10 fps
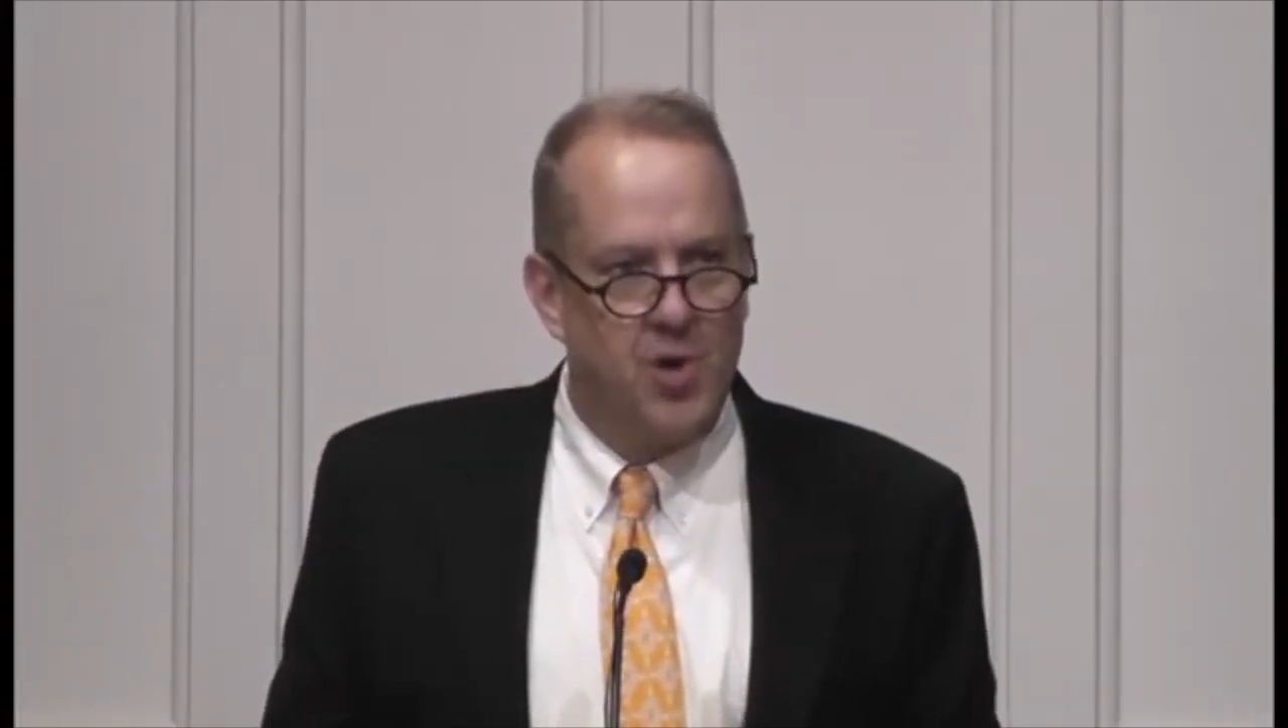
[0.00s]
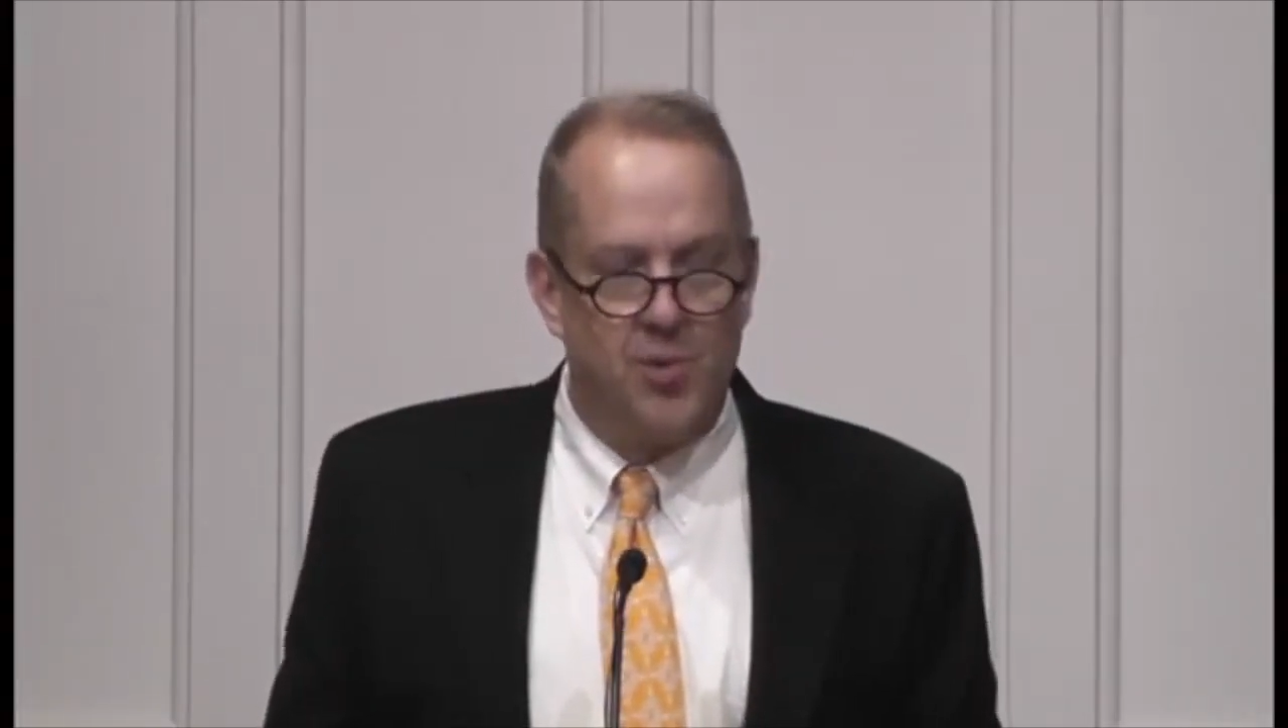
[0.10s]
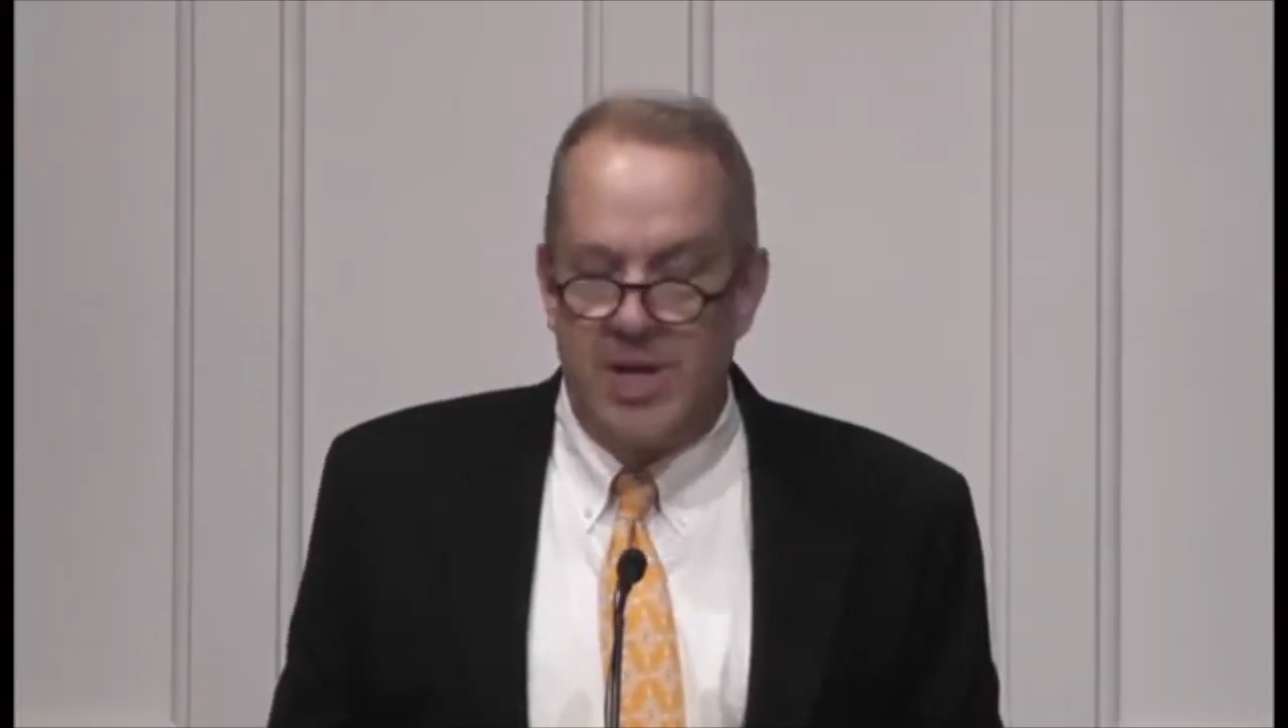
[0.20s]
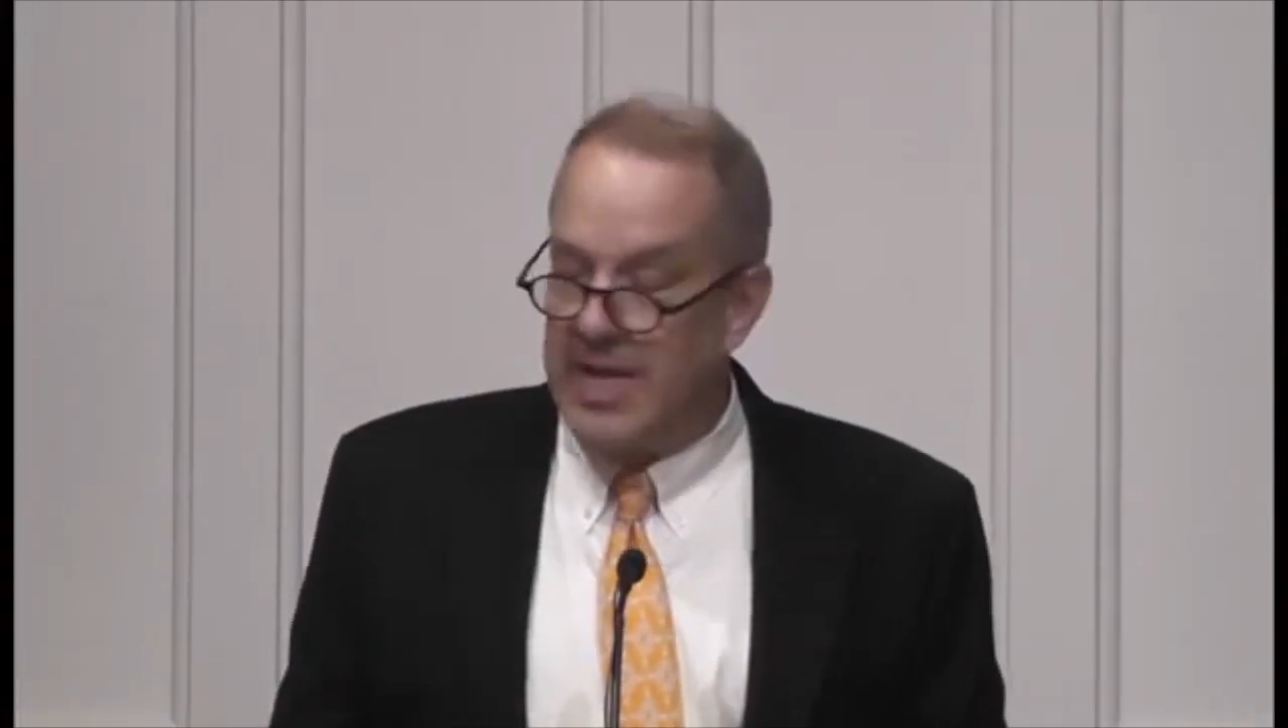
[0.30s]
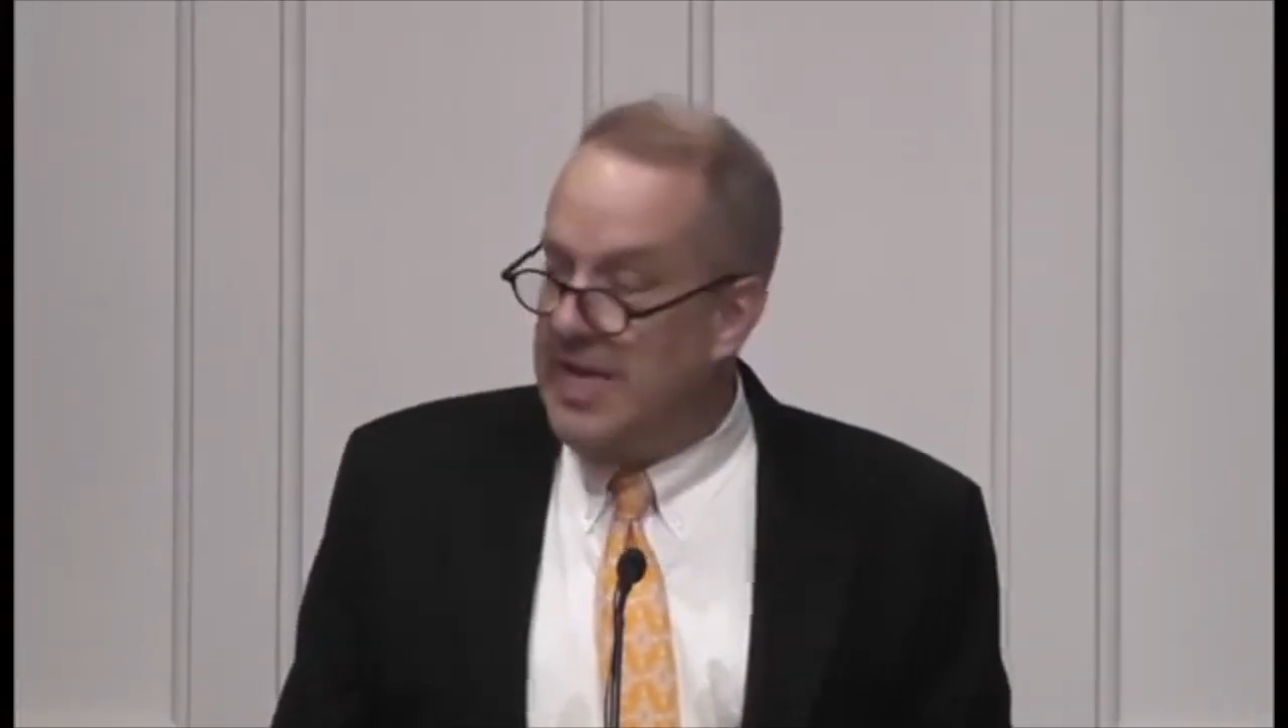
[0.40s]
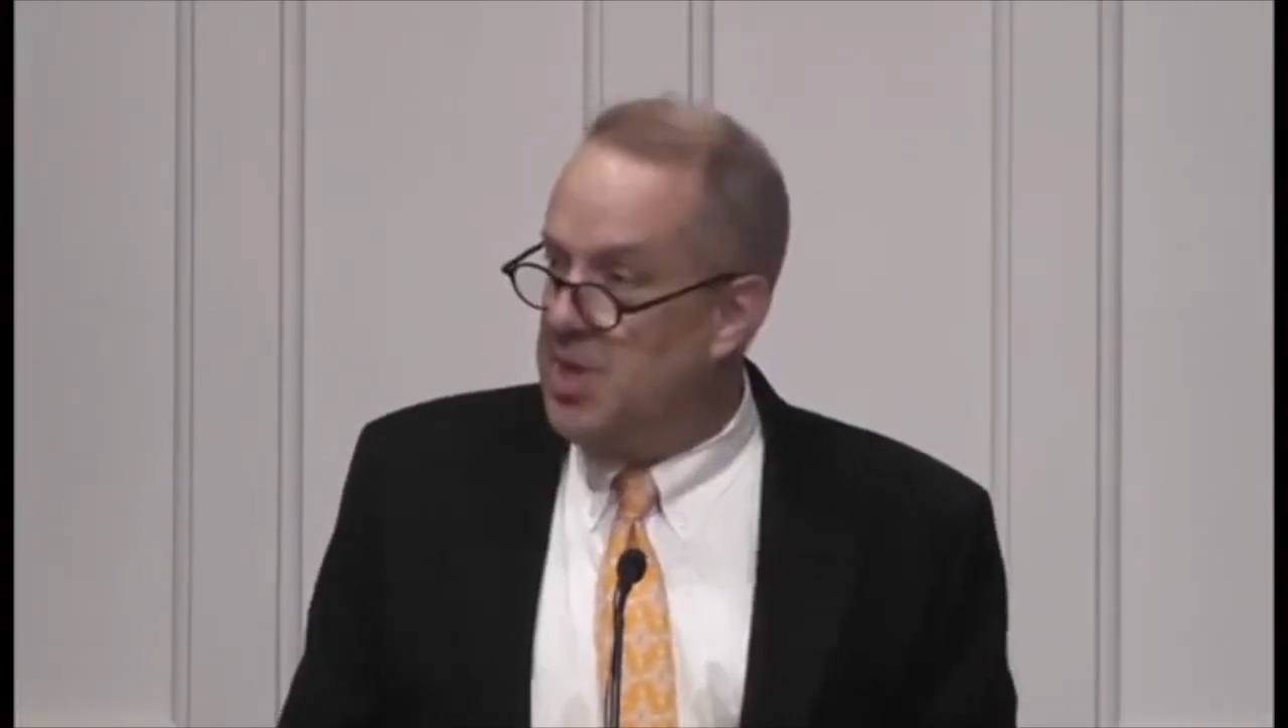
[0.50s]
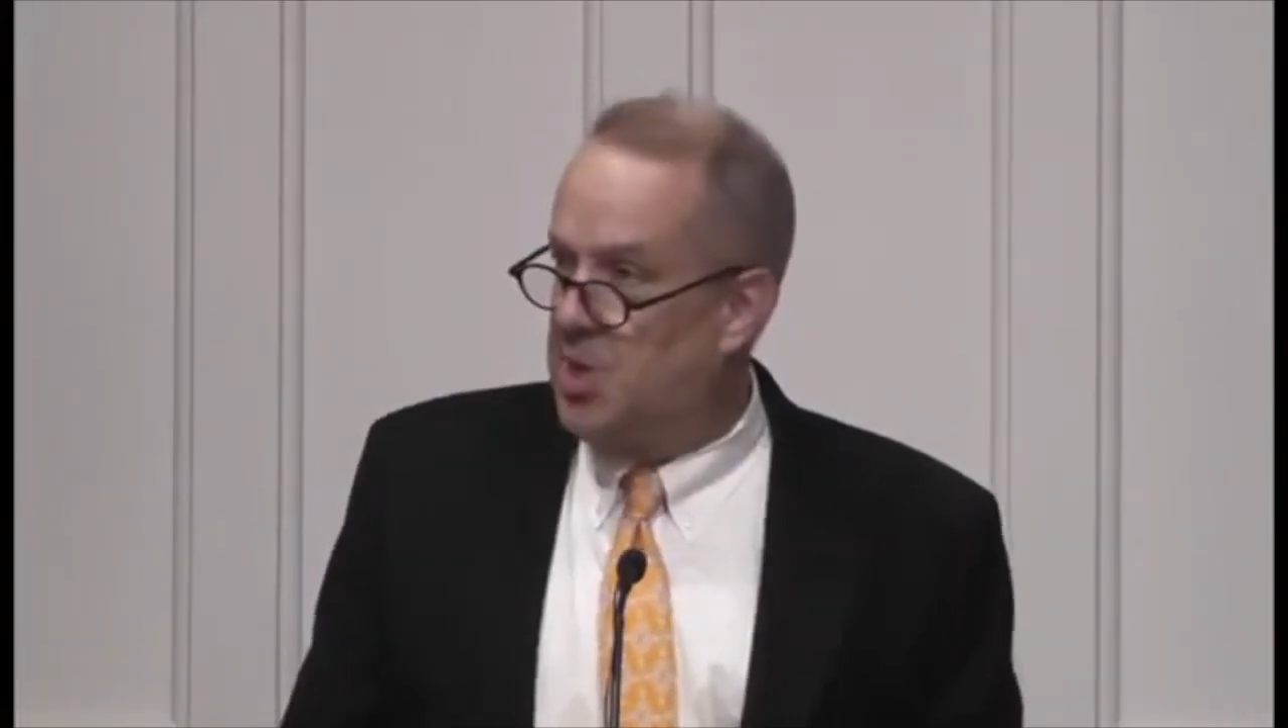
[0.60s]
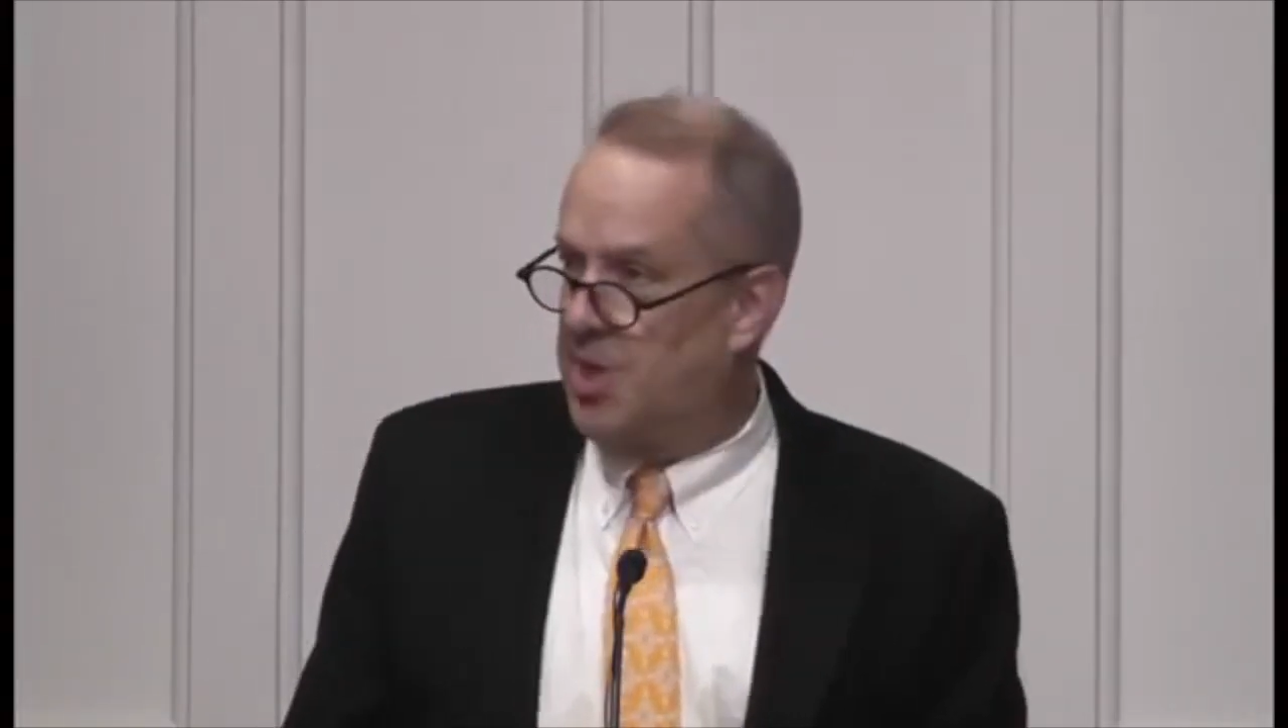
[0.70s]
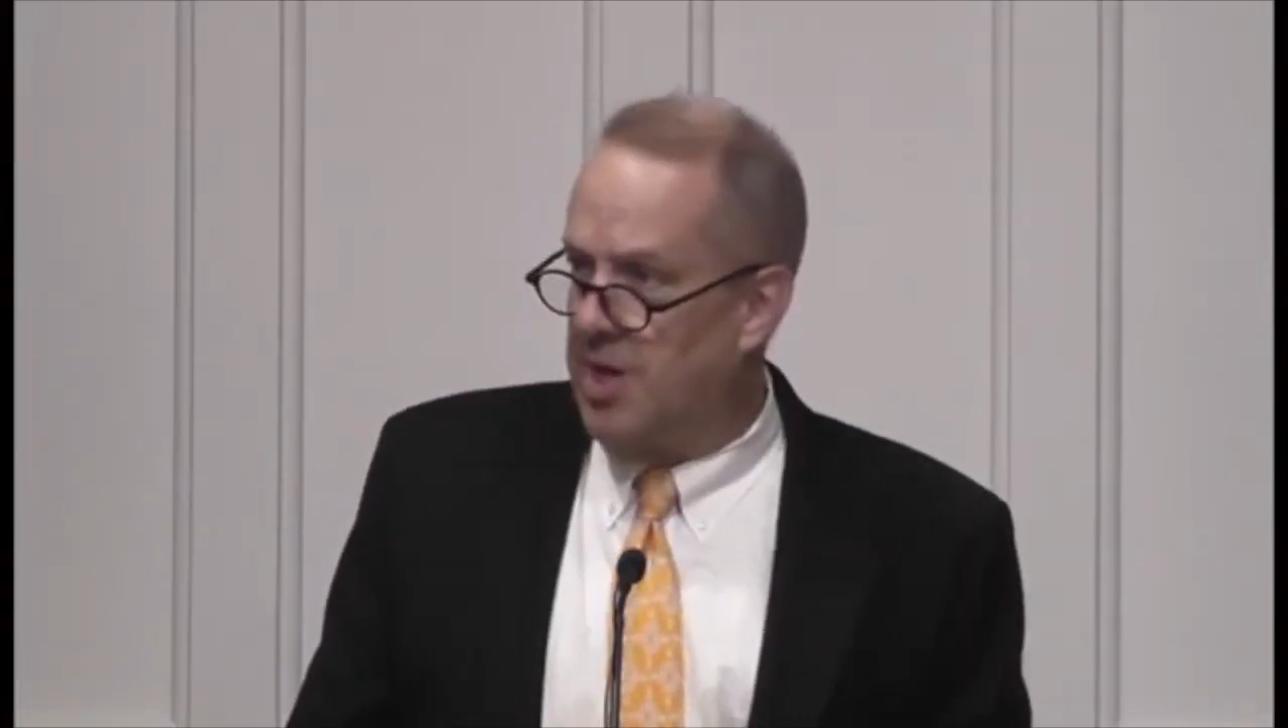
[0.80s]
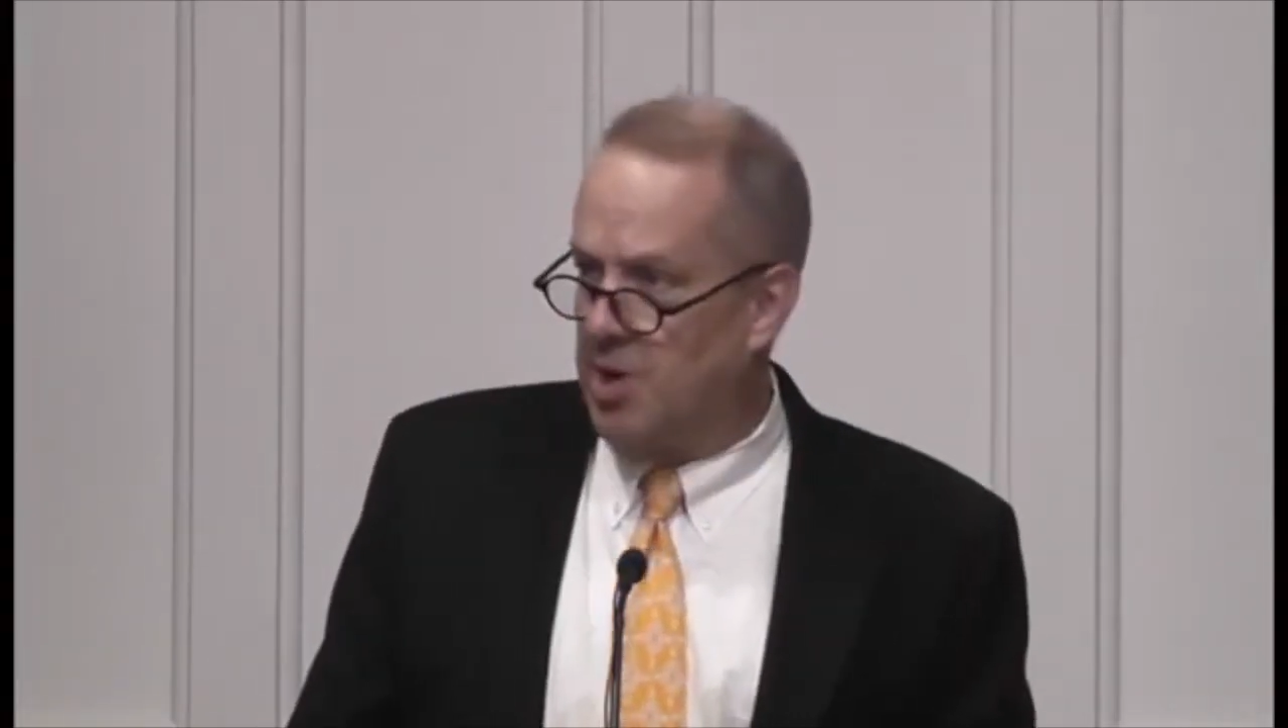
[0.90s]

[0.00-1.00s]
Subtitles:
released